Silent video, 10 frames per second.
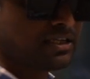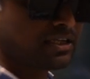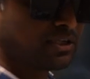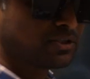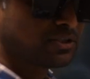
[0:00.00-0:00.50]

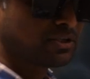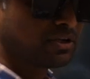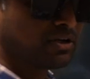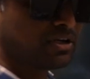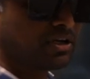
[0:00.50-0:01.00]
You should
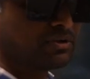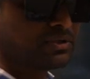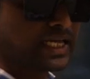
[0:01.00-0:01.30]
not do